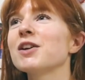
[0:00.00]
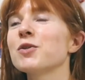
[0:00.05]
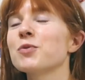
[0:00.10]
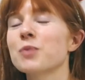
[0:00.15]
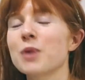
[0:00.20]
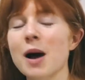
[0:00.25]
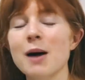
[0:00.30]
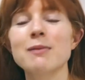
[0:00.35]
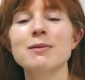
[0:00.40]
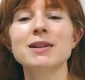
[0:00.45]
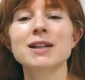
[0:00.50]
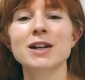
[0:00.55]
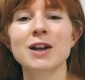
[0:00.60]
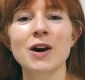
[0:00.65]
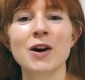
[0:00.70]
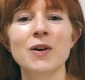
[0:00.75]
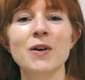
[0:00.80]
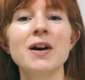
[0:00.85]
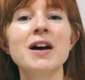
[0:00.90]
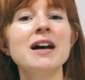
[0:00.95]
you probably
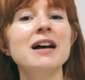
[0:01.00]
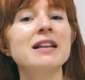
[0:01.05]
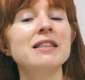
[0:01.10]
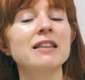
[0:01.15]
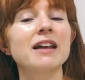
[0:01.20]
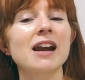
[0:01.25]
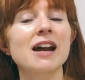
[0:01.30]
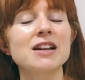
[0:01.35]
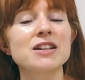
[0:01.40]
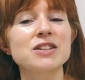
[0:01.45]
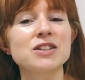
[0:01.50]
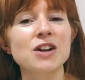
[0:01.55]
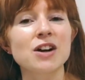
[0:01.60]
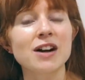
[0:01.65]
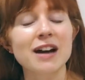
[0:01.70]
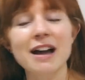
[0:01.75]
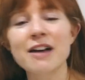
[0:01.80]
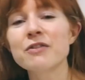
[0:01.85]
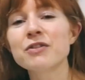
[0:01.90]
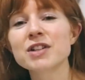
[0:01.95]
know that I
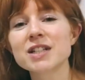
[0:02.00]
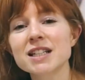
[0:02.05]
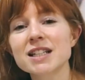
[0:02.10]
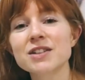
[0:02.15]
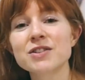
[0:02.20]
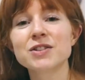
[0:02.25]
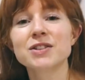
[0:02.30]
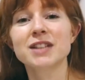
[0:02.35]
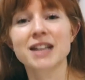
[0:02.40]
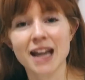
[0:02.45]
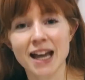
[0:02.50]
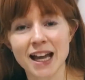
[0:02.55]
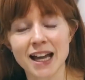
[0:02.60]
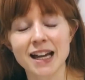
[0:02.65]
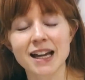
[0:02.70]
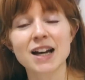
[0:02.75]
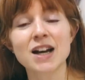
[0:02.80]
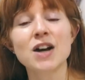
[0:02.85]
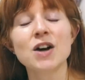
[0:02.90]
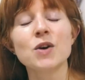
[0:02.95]
start every single
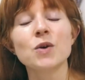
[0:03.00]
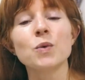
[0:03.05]
day